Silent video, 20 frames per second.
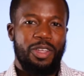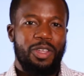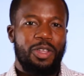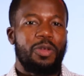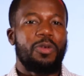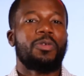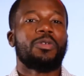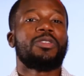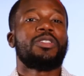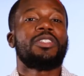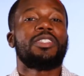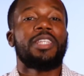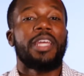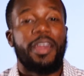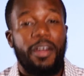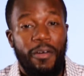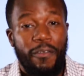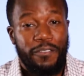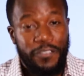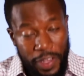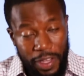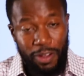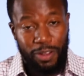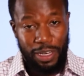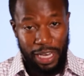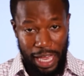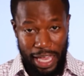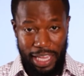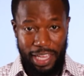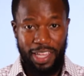you'll still feel
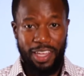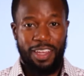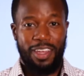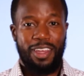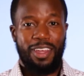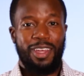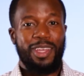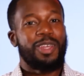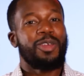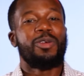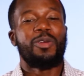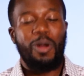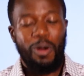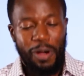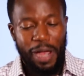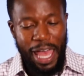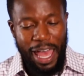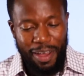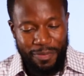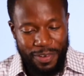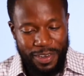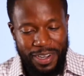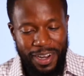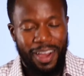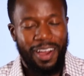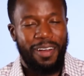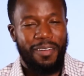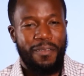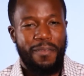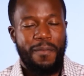like you don't have
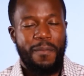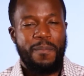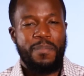enough.